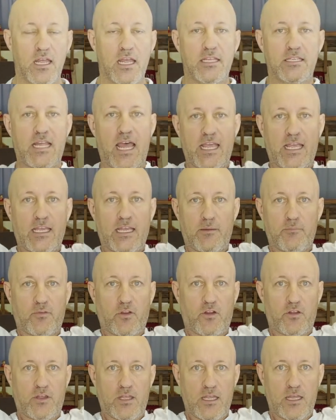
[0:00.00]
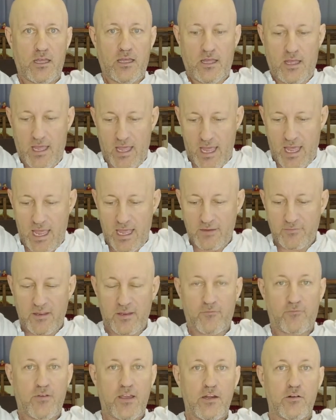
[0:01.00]
is hanging up over here and their
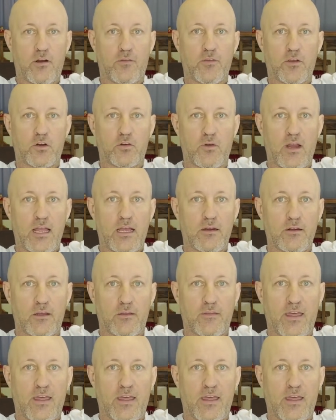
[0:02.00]
feet are on the ground,